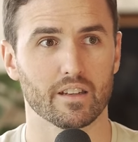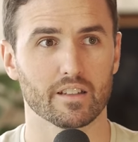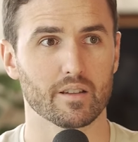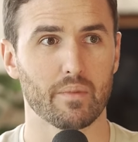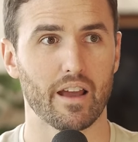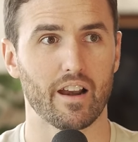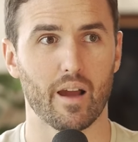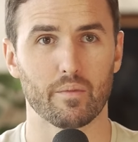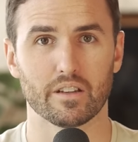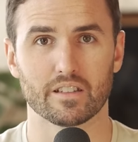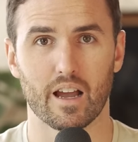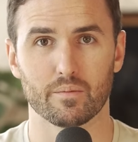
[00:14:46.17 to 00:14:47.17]
It doesn't matter how
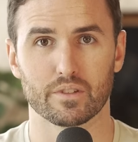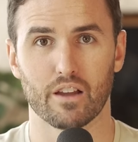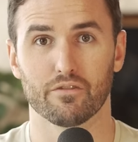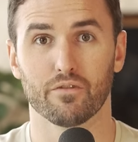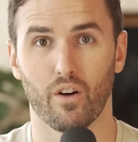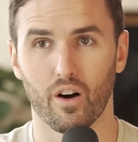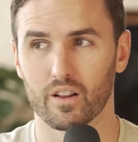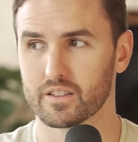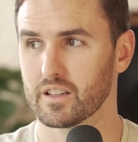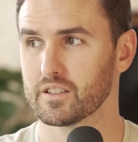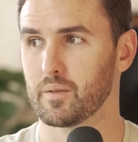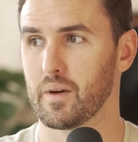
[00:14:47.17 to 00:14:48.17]
many times I fall. It
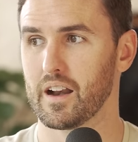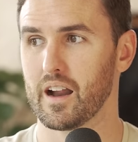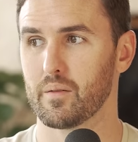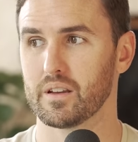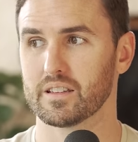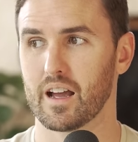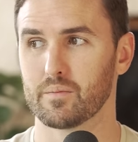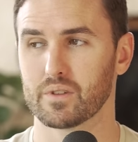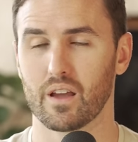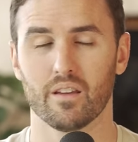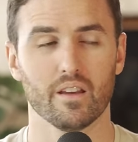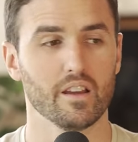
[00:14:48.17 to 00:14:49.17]
doesn't matter how many times
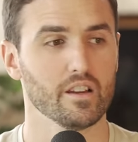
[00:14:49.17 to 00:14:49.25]
I